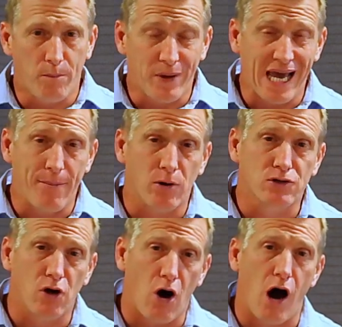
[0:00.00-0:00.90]
be able
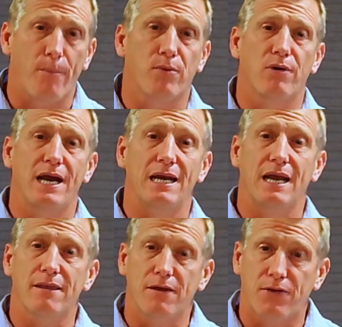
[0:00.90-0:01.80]
to operate
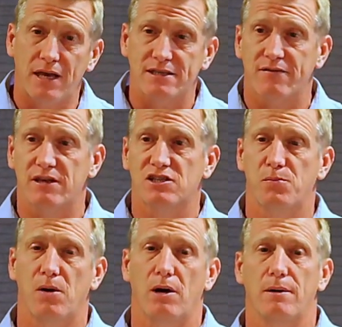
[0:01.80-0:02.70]
in the things of the
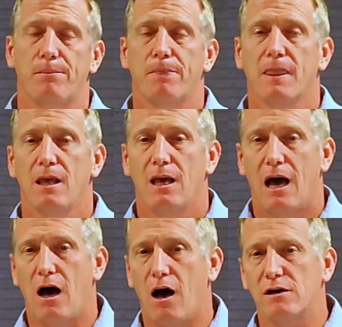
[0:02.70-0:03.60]
Spirit.
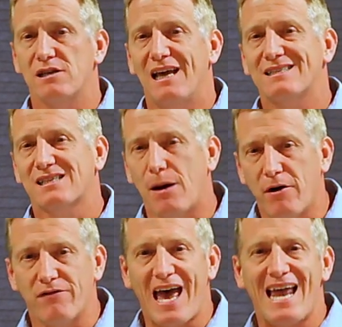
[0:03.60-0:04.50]
Uh, some
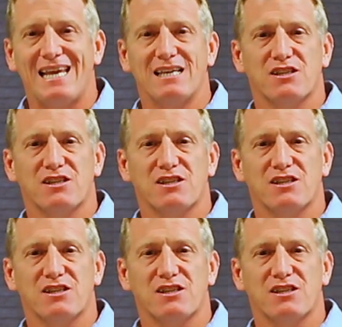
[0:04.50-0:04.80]
of that is